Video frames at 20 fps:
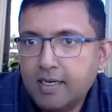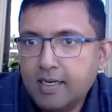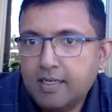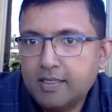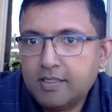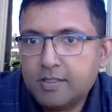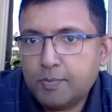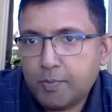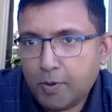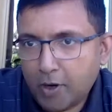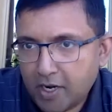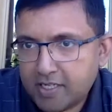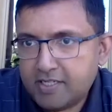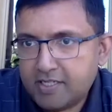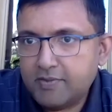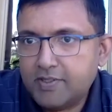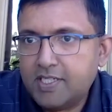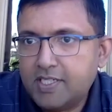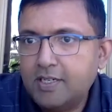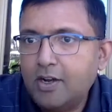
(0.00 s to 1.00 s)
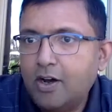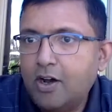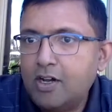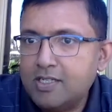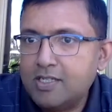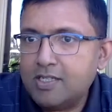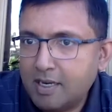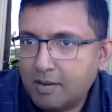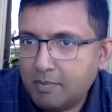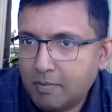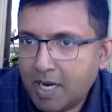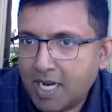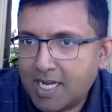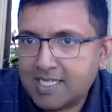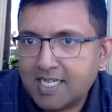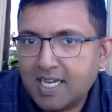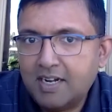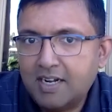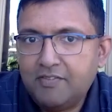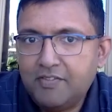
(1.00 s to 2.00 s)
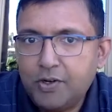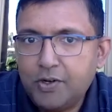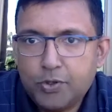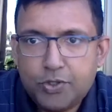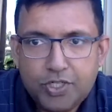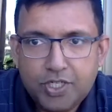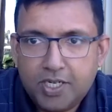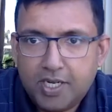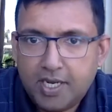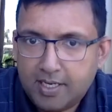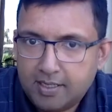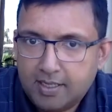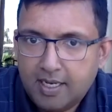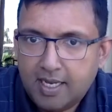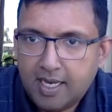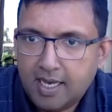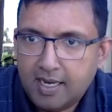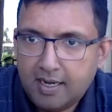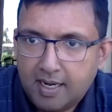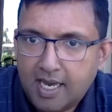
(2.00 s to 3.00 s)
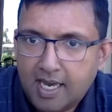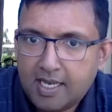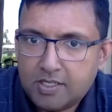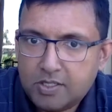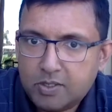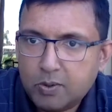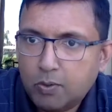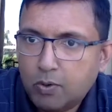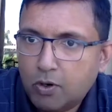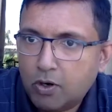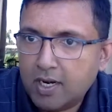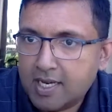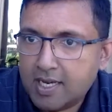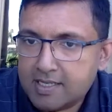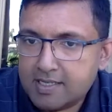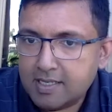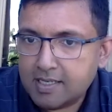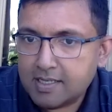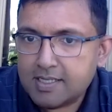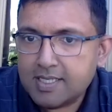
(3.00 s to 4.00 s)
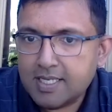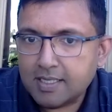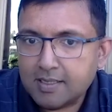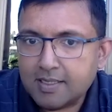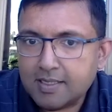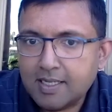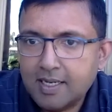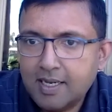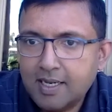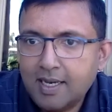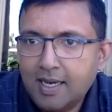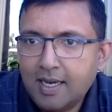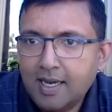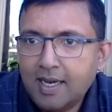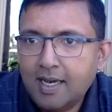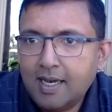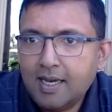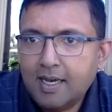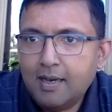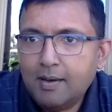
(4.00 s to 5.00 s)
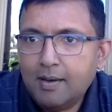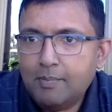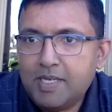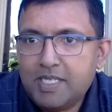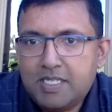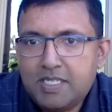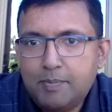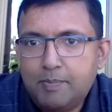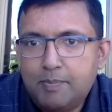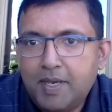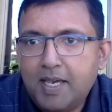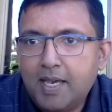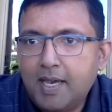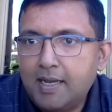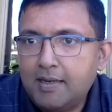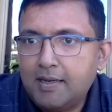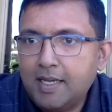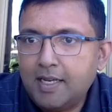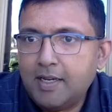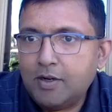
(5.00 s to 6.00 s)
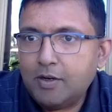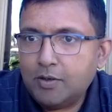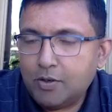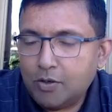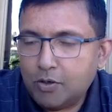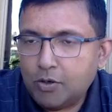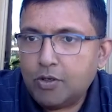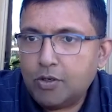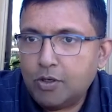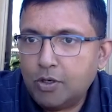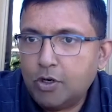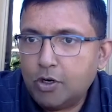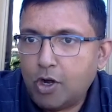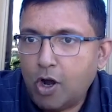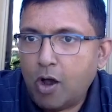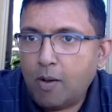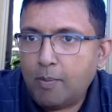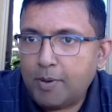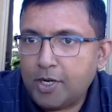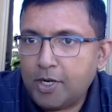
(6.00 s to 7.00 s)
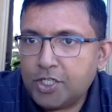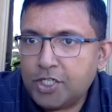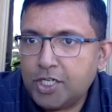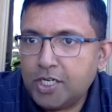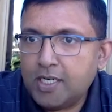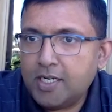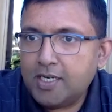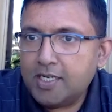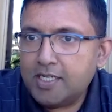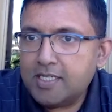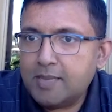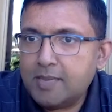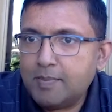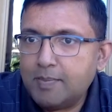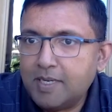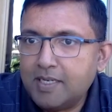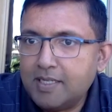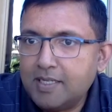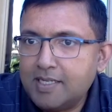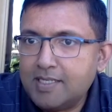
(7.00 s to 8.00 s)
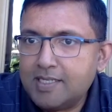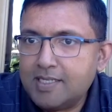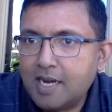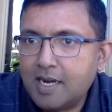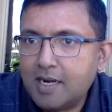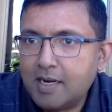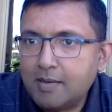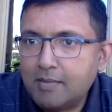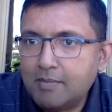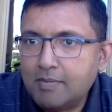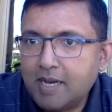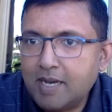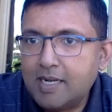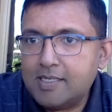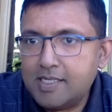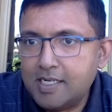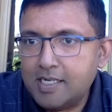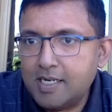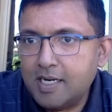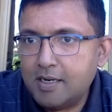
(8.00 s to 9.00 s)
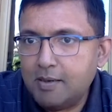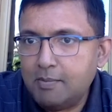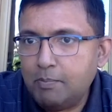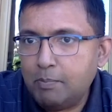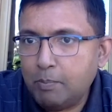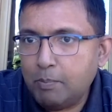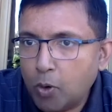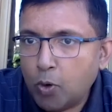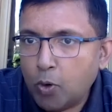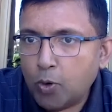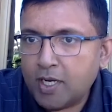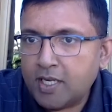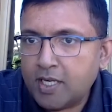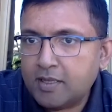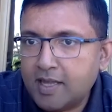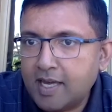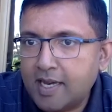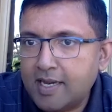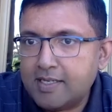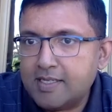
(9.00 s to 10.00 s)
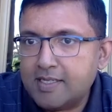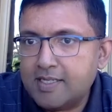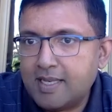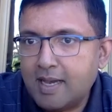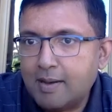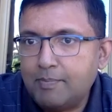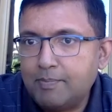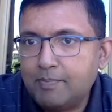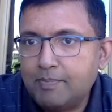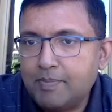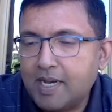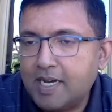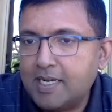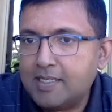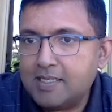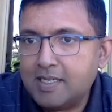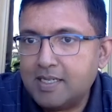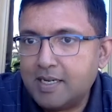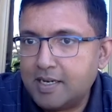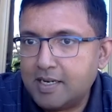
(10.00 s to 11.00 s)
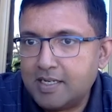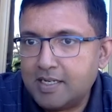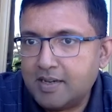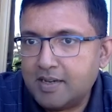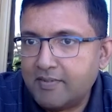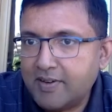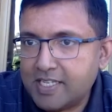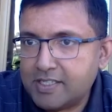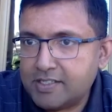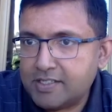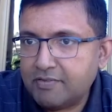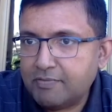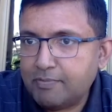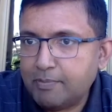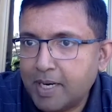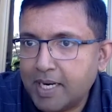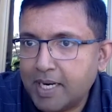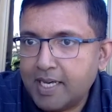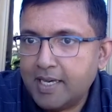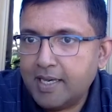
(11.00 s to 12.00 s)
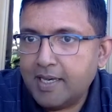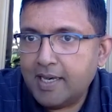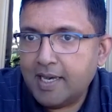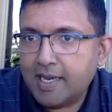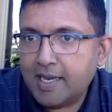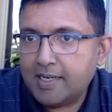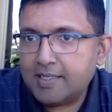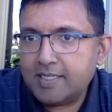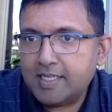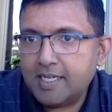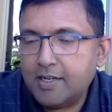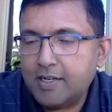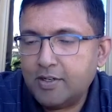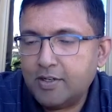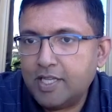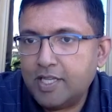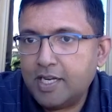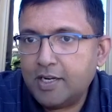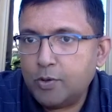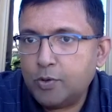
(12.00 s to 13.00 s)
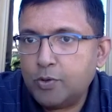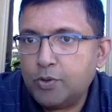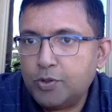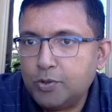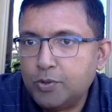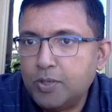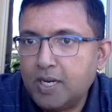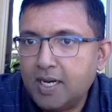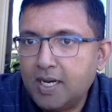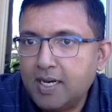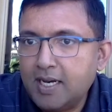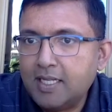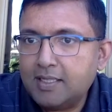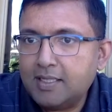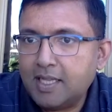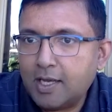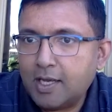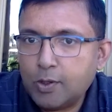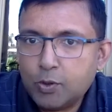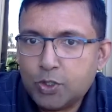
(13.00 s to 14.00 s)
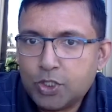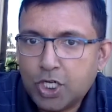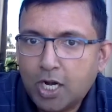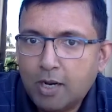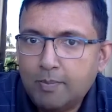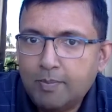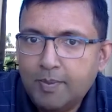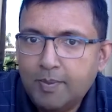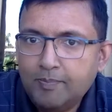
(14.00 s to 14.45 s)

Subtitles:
it's productivity loss and mass confusion and so on as a result. BCP and good operational discipline, these are considered boring things. Some consider it a waste of money, and they don't do a thorough job.